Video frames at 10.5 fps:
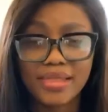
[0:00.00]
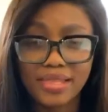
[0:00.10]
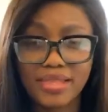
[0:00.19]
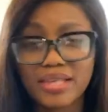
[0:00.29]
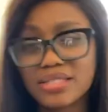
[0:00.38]

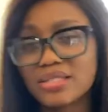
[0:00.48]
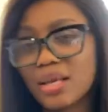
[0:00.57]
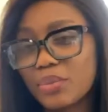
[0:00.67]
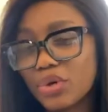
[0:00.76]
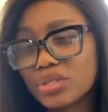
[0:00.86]
The next thing
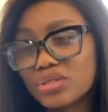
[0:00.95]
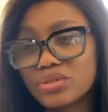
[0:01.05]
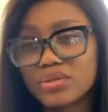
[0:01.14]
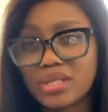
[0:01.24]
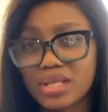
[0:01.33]
I'm going to
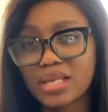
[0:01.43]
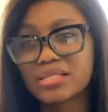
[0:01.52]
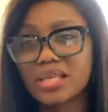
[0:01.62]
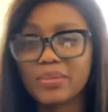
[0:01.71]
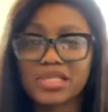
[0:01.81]
do the
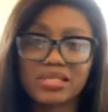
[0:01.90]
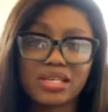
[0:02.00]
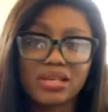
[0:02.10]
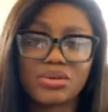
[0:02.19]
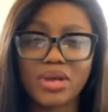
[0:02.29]
next time is
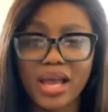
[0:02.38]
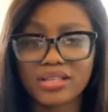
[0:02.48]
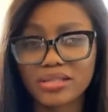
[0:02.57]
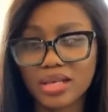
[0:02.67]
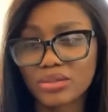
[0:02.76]
take you
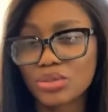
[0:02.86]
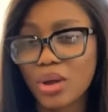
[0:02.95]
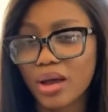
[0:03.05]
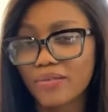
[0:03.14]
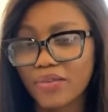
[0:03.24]
guys down to
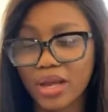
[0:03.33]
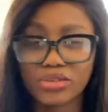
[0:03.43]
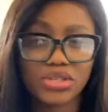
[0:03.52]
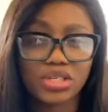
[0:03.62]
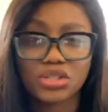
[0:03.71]
our
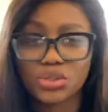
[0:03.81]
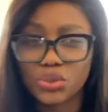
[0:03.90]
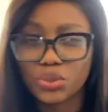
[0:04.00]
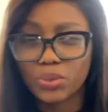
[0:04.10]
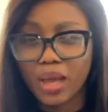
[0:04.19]
factory and show
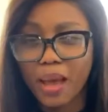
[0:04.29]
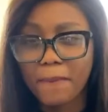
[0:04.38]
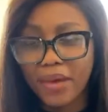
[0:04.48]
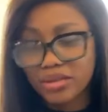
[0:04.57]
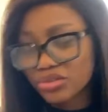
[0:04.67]
you where our
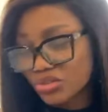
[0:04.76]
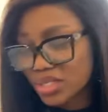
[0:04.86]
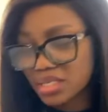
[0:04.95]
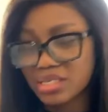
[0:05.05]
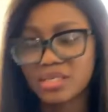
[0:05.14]
pantry
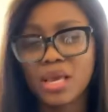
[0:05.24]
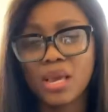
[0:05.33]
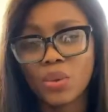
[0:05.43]
is,